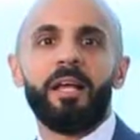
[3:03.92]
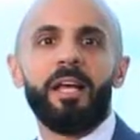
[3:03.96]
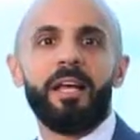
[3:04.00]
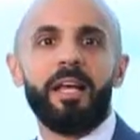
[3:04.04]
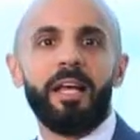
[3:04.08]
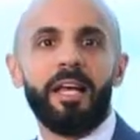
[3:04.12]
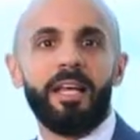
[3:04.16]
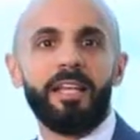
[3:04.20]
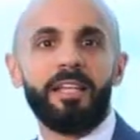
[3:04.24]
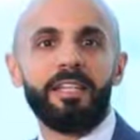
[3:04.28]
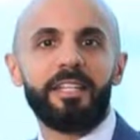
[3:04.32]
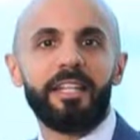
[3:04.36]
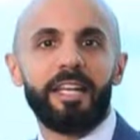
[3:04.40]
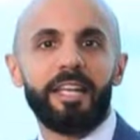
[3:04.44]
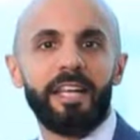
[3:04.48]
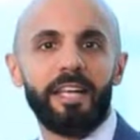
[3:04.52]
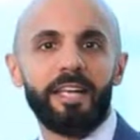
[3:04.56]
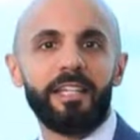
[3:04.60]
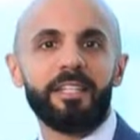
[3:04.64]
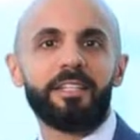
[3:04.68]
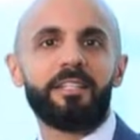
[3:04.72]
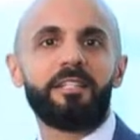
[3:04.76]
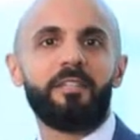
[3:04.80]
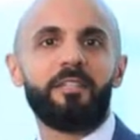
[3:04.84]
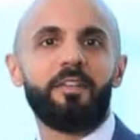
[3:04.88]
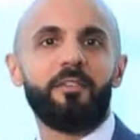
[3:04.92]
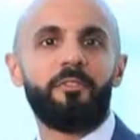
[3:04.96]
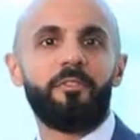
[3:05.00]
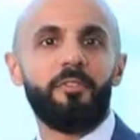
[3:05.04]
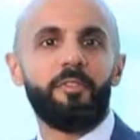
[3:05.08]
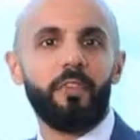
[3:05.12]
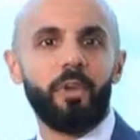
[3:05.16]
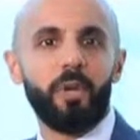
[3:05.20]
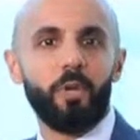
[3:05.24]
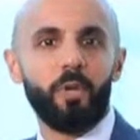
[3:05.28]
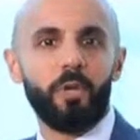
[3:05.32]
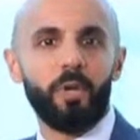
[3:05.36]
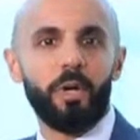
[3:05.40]
In case the
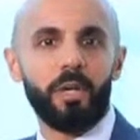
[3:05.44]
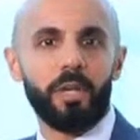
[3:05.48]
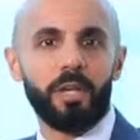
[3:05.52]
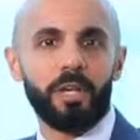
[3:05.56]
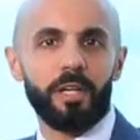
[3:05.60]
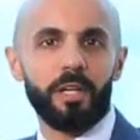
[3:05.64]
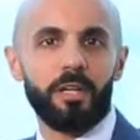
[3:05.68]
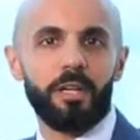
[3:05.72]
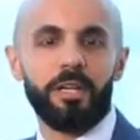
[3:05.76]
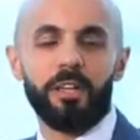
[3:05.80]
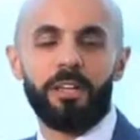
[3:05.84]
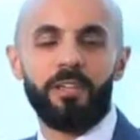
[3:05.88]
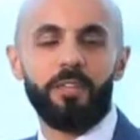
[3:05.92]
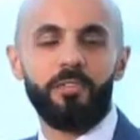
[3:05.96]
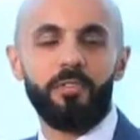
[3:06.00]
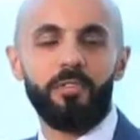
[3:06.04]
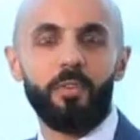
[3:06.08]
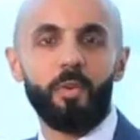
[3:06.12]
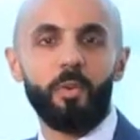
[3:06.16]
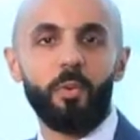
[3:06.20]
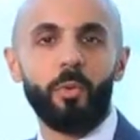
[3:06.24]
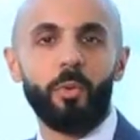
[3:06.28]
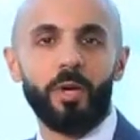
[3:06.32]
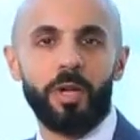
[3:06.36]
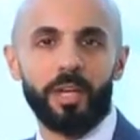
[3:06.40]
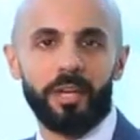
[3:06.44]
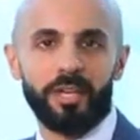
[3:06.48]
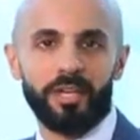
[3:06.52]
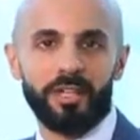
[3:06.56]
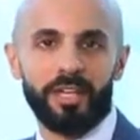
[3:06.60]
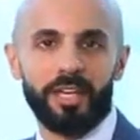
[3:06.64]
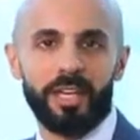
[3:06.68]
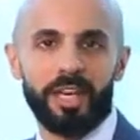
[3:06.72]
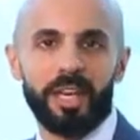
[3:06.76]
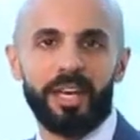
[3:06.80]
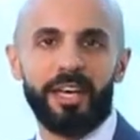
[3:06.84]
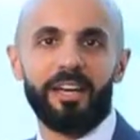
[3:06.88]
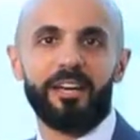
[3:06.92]
fuel
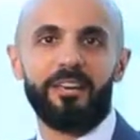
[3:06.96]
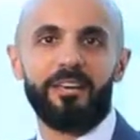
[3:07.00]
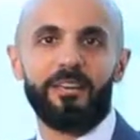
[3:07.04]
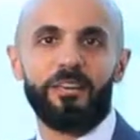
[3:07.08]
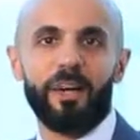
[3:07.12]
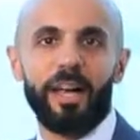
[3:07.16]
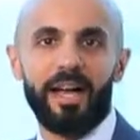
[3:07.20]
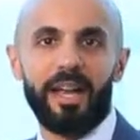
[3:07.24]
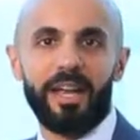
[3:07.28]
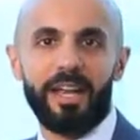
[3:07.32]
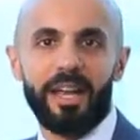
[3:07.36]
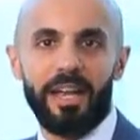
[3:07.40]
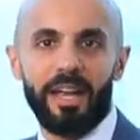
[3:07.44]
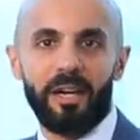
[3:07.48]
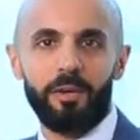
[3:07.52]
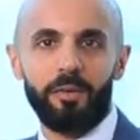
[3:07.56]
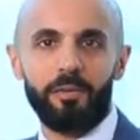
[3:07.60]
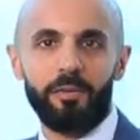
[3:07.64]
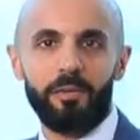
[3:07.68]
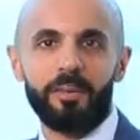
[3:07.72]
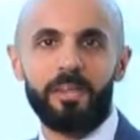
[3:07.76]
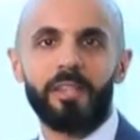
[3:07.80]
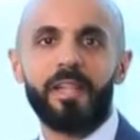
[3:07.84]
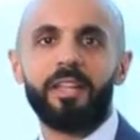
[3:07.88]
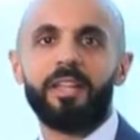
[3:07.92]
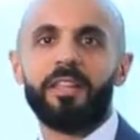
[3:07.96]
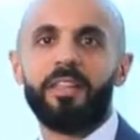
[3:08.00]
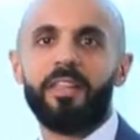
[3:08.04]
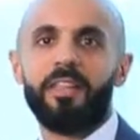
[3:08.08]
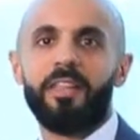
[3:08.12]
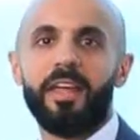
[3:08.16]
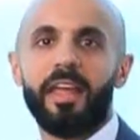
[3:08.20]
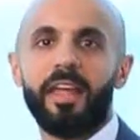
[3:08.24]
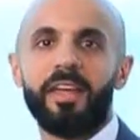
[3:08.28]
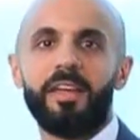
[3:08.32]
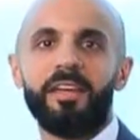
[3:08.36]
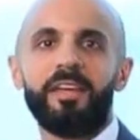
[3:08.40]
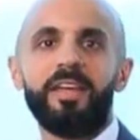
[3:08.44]
get ran out,
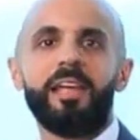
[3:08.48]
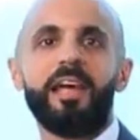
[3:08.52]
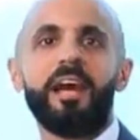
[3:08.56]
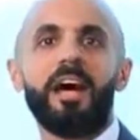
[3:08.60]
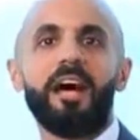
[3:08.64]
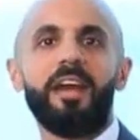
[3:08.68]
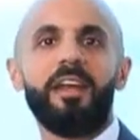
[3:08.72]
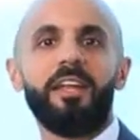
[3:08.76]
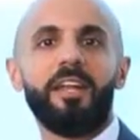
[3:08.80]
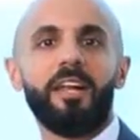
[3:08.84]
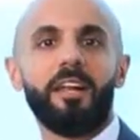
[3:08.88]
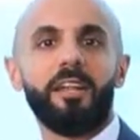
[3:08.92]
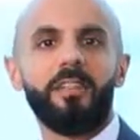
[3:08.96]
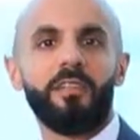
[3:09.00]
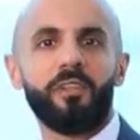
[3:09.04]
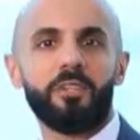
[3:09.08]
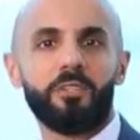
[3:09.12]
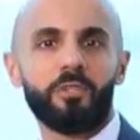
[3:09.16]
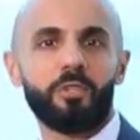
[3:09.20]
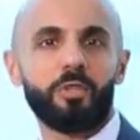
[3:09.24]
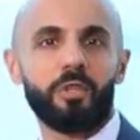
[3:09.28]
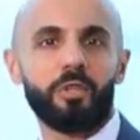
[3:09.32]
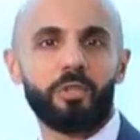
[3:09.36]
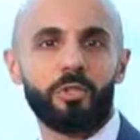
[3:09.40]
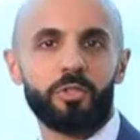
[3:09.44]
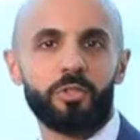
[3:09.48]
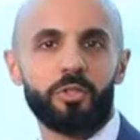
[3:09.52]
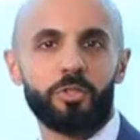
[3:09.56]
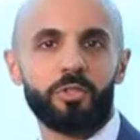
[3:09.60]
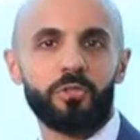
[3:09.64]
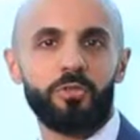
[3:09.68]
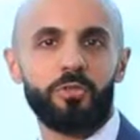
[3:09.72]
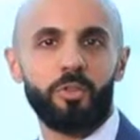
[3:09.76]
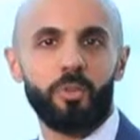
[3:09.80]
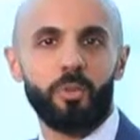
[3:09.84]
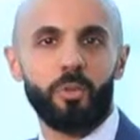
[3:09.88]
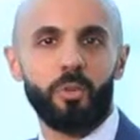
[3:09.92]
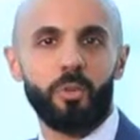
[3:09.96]
then another source of
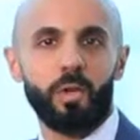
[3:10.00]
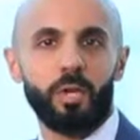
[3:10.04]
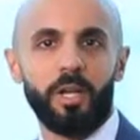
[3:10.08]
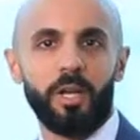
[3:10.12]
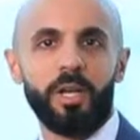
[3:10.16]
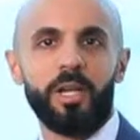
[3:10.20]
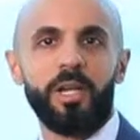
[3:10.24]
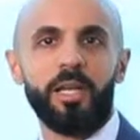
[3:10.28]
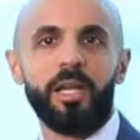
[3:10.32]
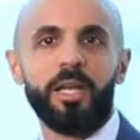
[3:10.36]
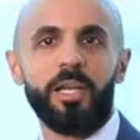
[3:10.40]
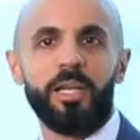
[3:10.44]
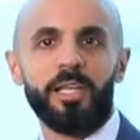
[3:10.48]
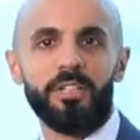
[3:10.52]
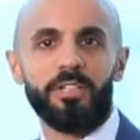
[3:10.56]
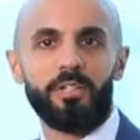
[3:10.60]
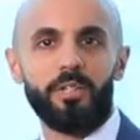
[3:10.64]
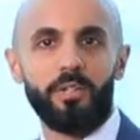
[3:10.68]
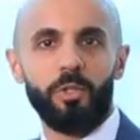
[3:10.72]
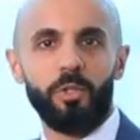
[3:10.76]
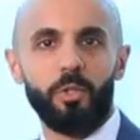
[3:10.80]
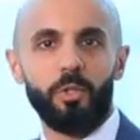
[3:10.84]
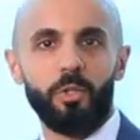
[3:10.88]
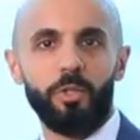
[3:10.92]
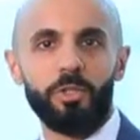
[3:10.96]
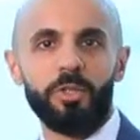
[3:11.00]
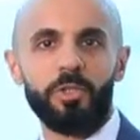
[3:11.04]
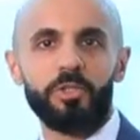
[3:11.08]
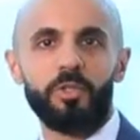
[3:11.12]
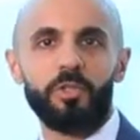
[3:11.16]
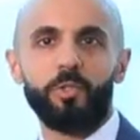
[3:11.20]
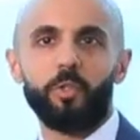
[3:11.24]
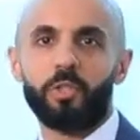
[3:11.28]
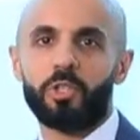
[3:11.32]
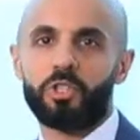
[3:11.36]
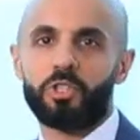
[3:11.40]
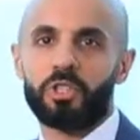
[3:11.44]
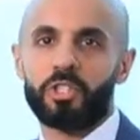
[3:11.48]
fuel is used,
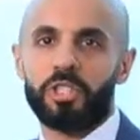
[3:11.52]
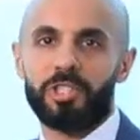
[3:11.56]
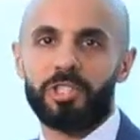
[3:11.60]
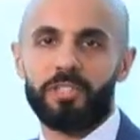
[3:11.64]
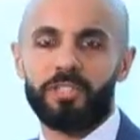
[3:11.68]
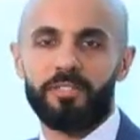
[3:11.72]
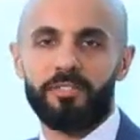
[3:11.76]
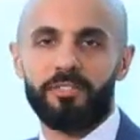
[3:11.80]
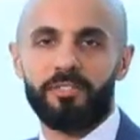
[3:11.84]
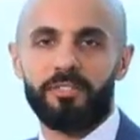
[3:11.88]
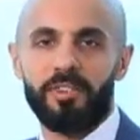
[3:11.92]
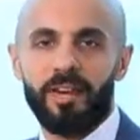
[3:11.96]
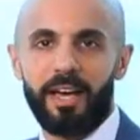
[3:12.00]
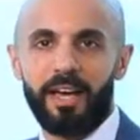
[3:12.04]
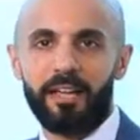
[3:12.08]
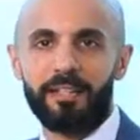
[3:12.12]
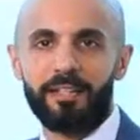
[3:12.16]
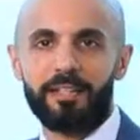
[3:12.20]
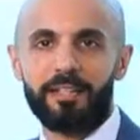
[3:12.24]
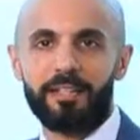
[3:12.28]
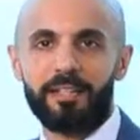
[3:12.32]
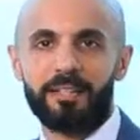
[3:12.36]
which is the fat.